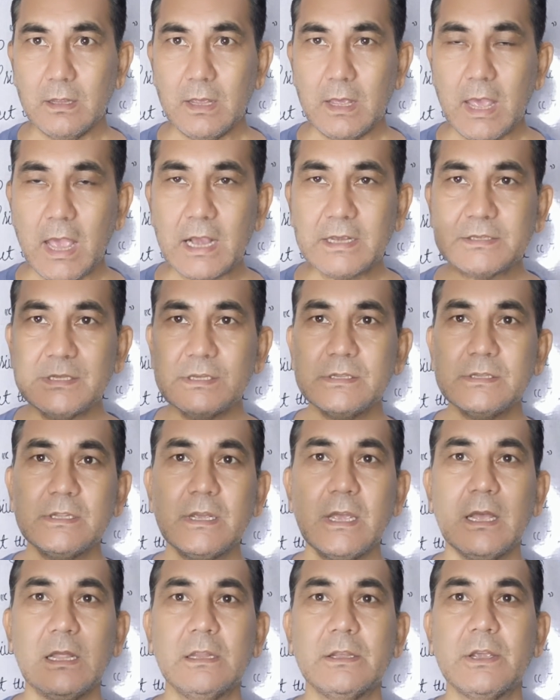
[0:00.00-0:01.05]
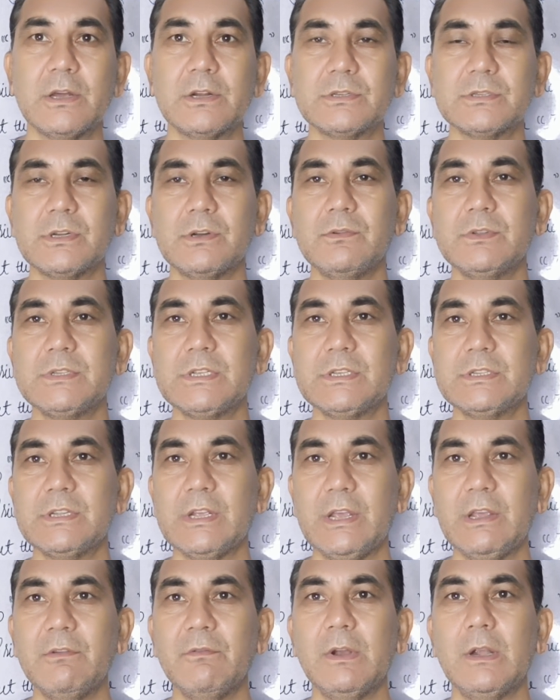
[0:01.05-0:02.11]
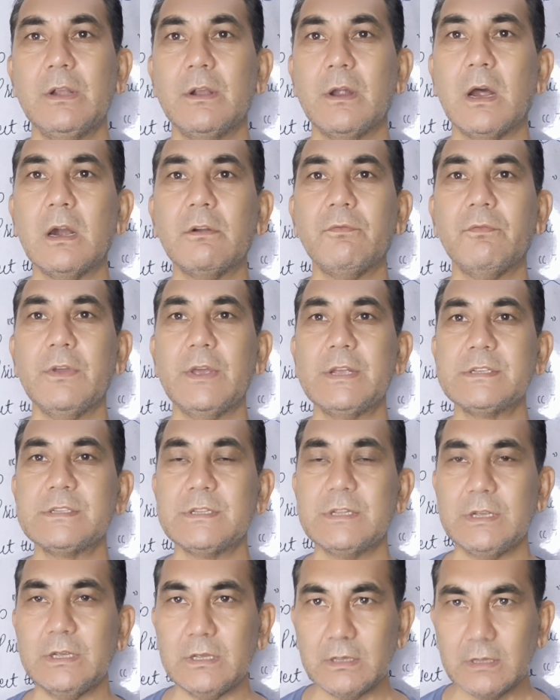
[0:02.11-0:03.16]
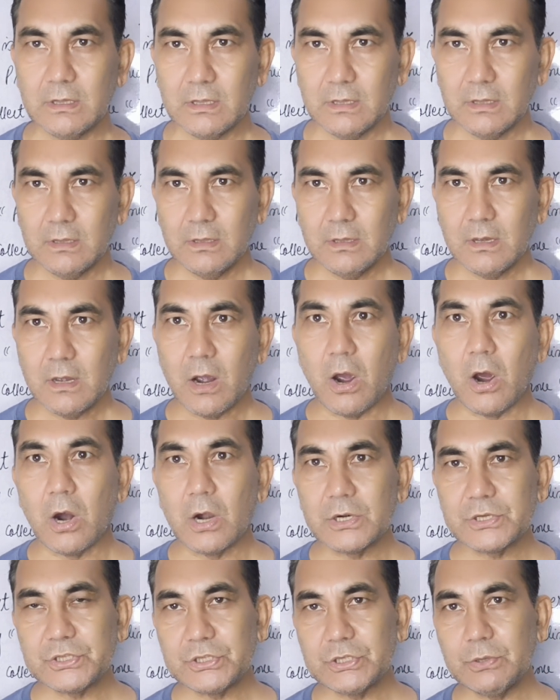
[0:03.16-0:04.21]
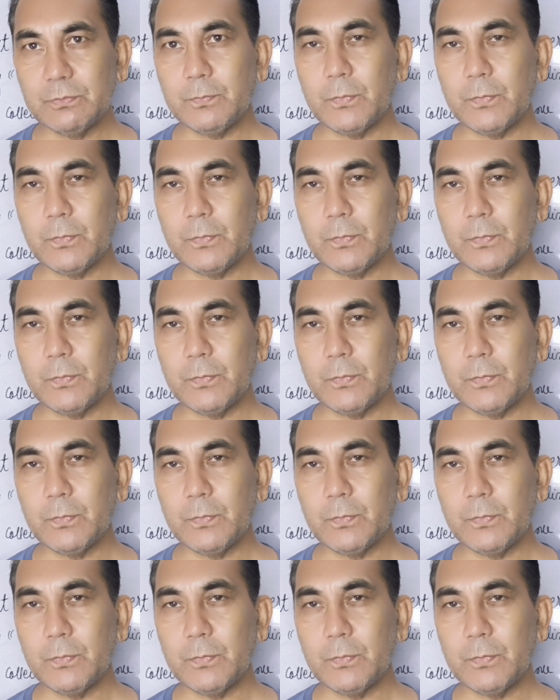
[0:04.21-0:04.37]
access the healthcare services, he will not face the hardship